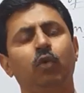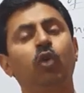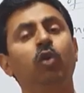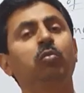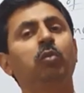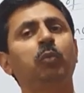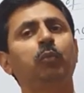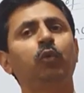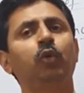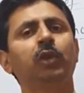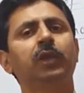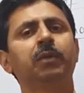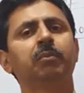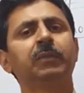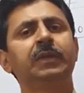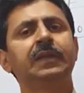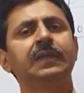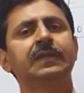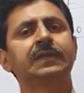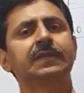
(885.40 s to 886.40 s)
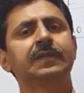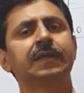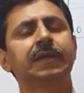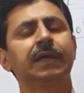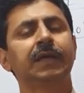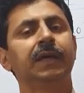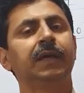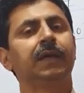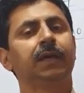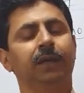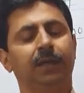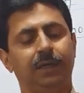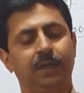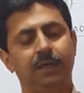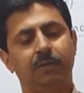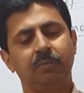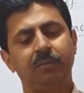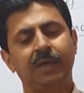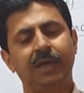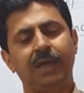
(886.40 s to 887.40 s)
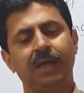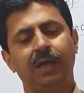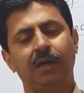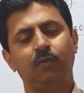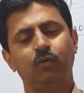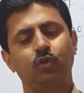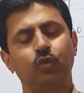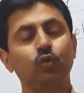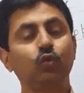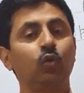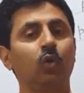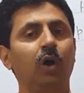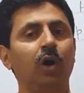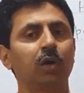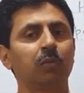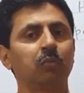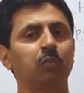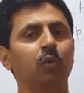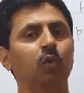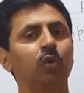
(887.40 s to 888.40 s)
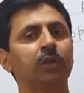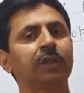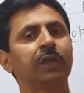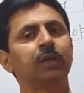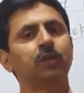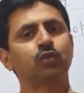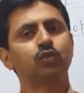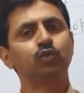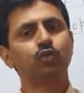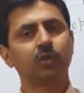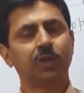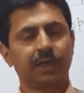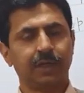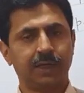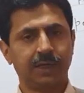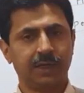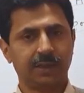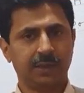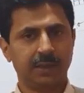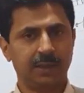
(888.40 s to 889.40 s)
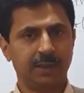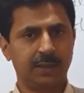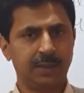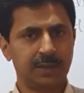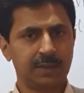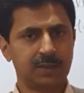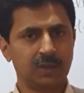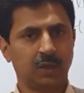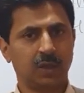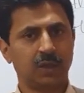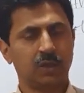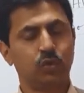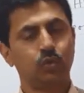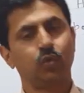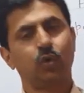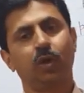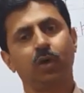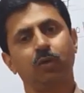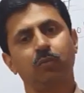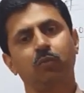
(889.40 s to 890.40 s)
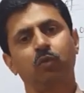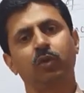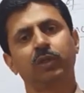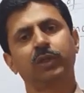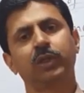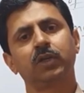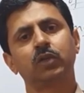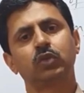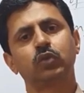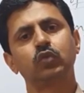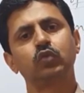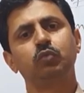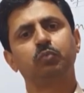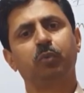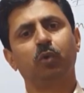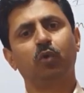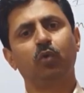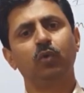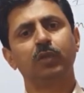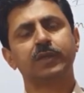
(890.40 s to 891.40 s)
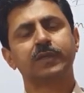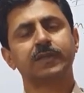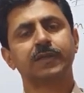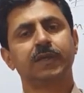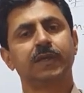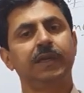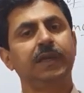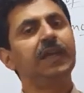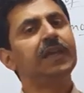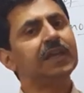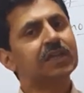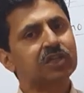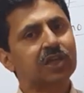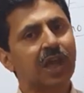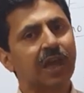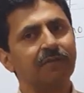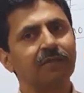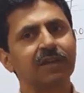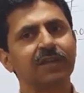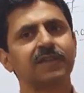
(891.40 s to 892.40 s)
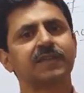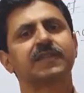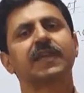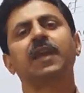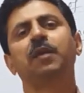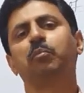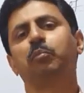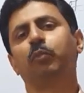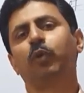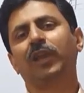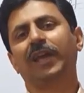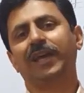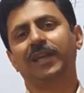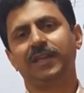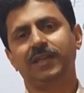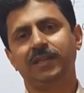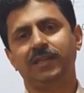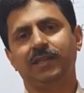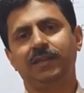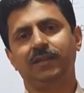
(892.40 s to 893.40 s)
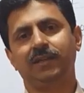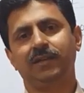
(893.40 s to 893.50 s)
Homopolar means it may have two or more than two conductors or two or more than two poles, each having same polarity.